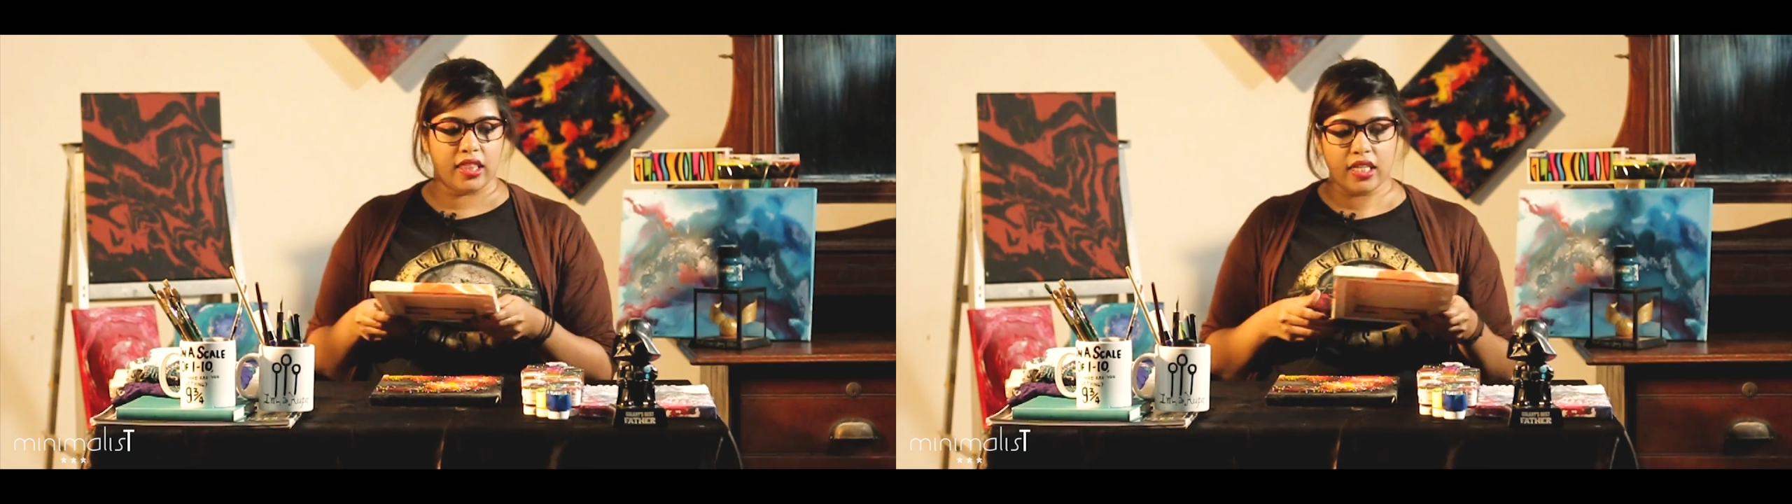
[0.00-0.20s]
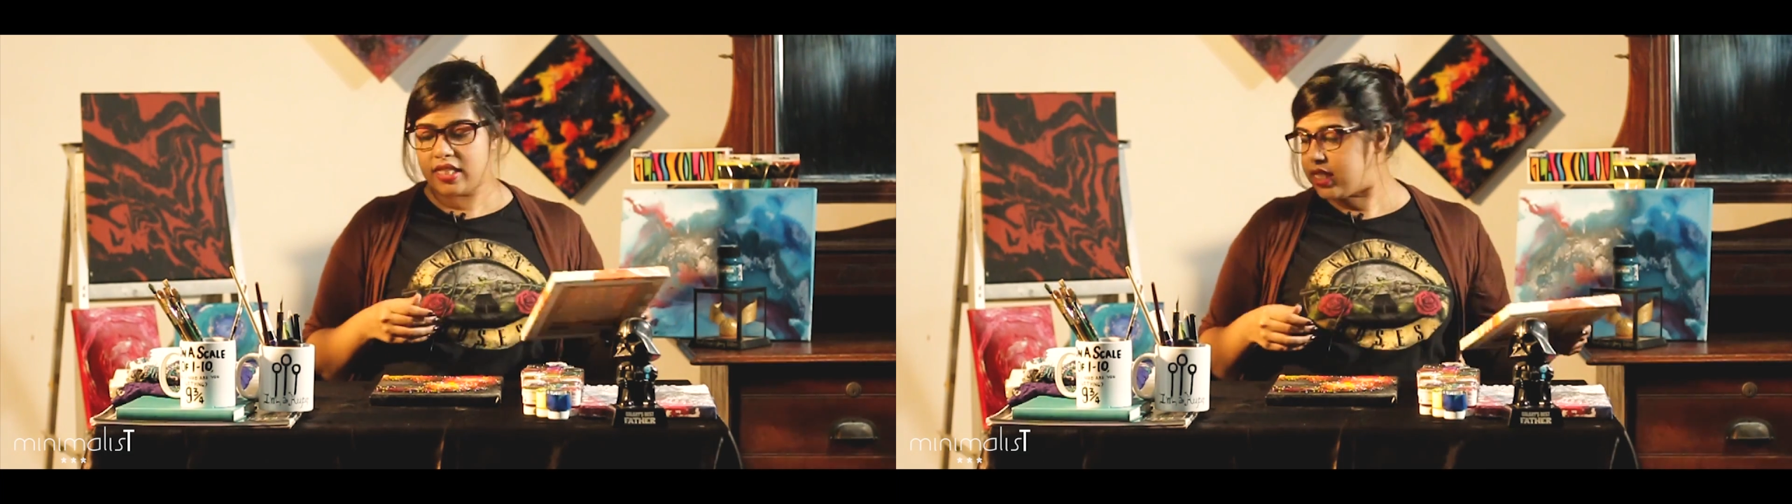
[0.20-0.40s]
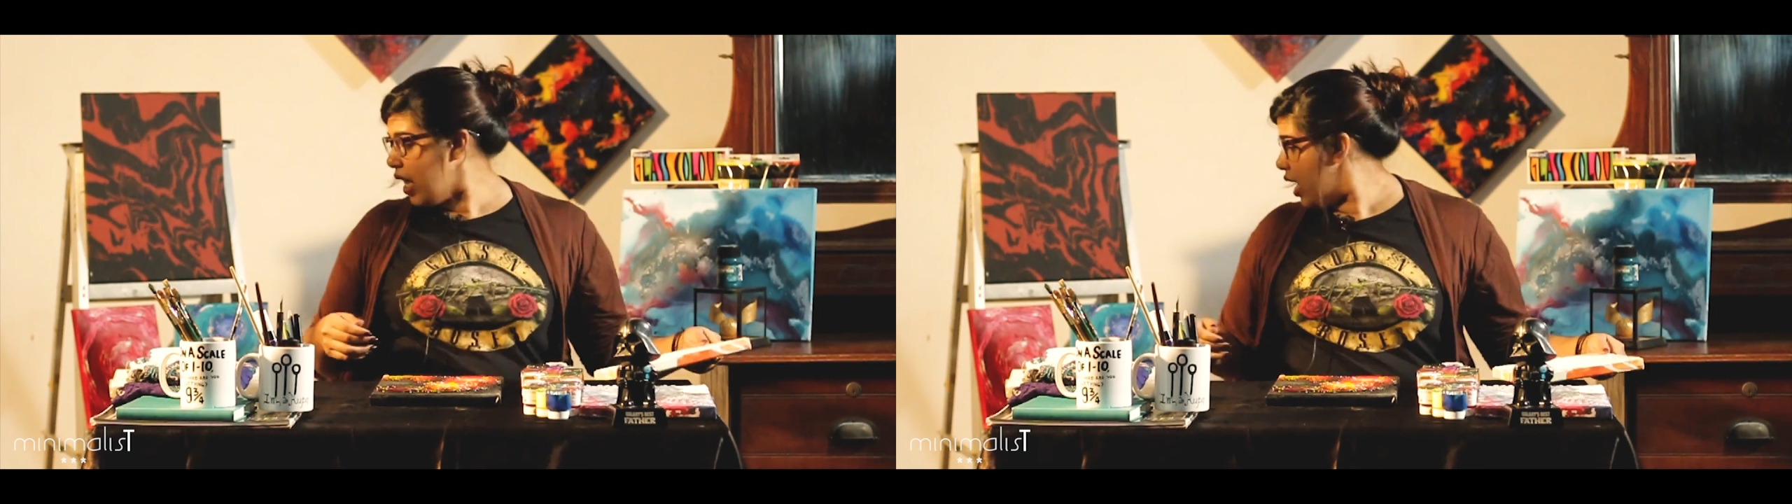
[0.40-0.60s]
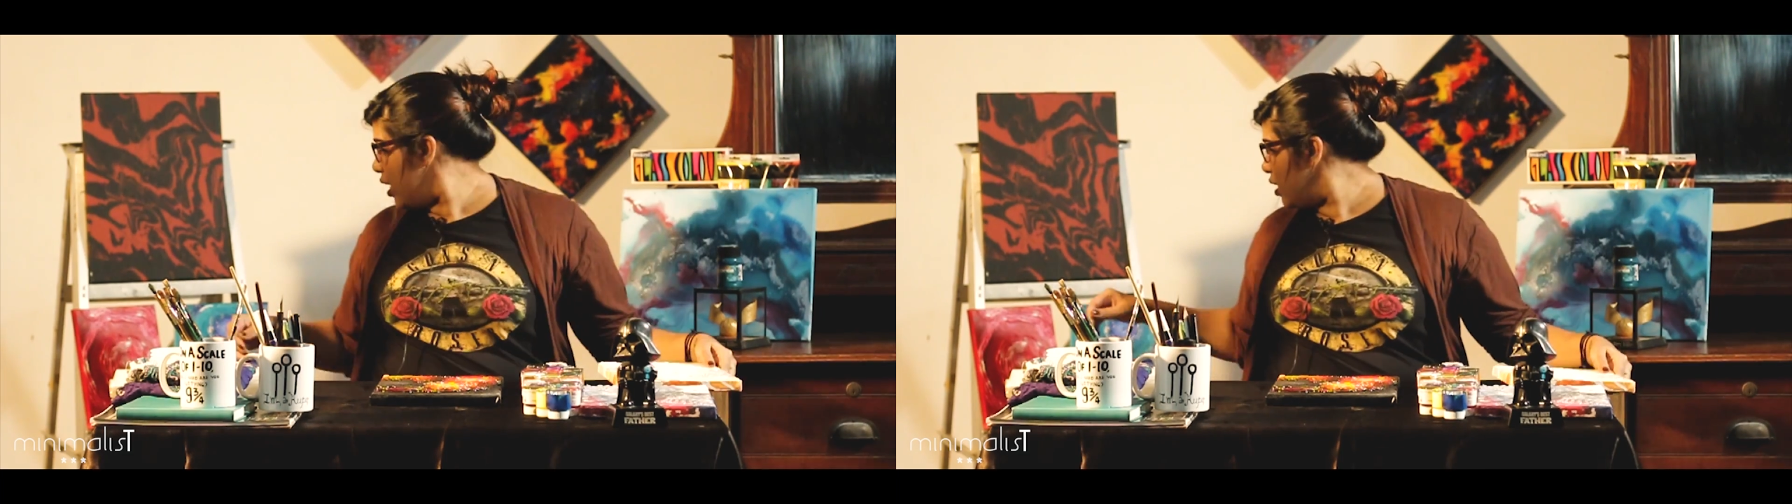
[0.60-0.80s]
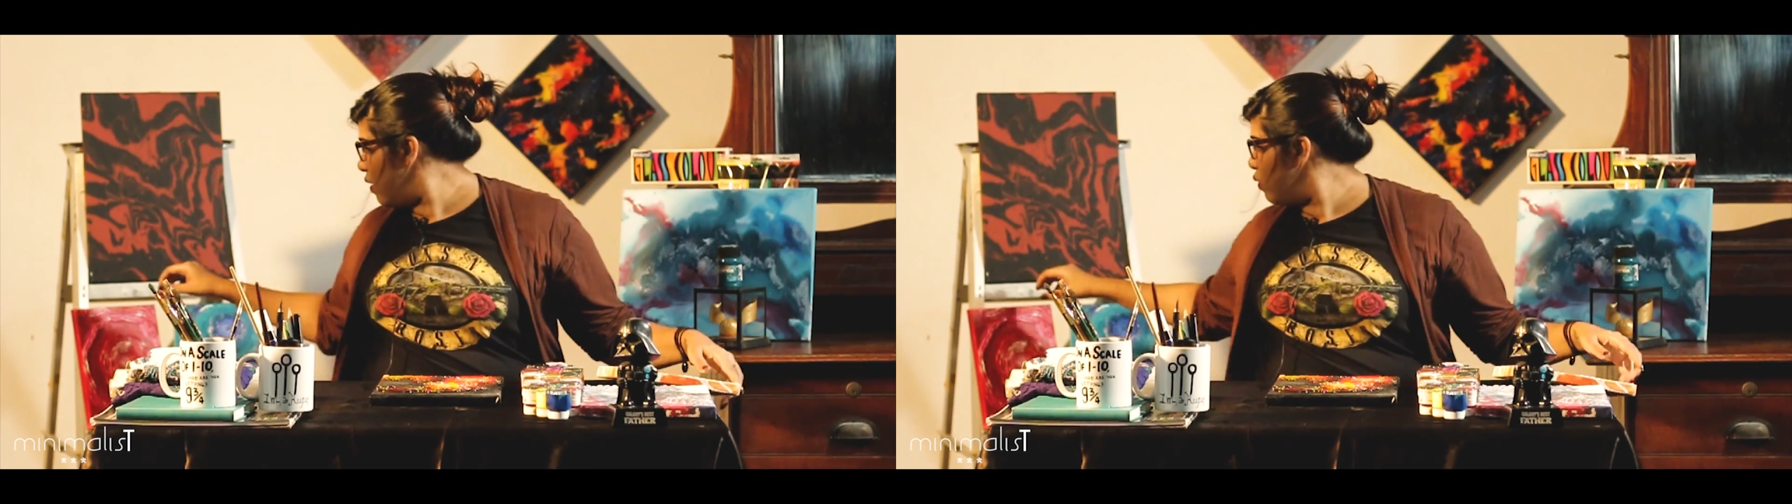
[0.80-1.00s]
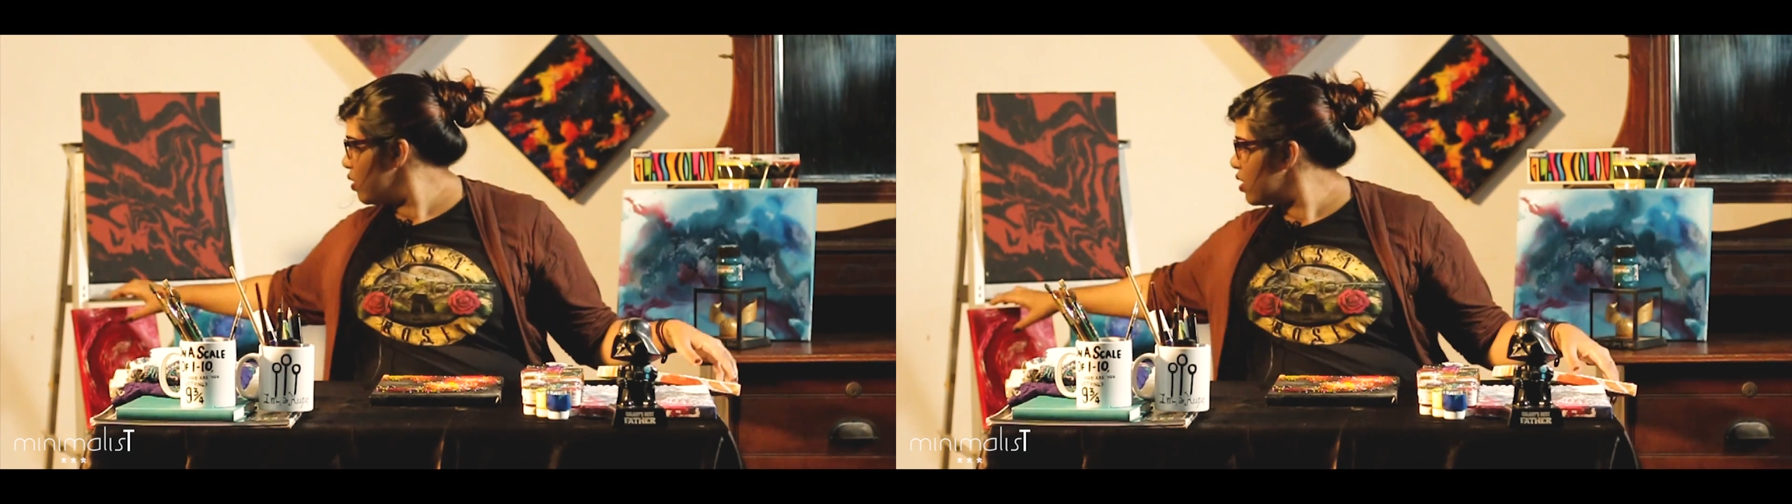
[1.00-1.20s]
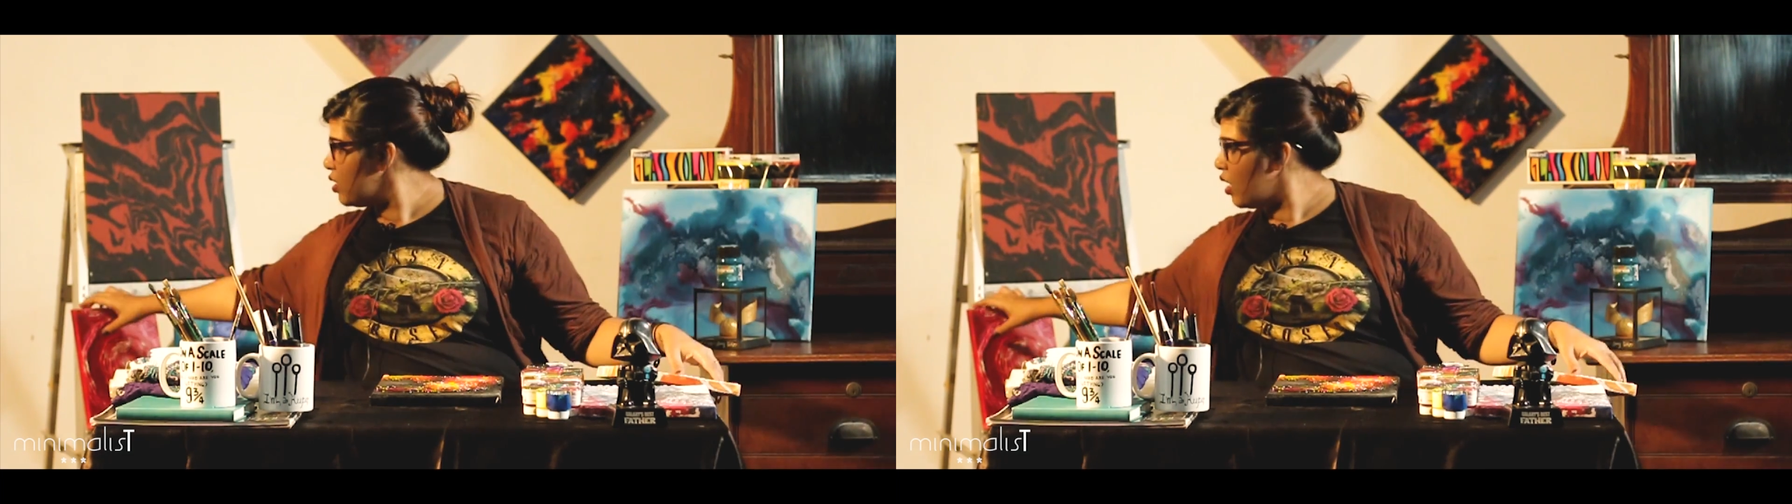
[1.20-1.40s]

This, and I've also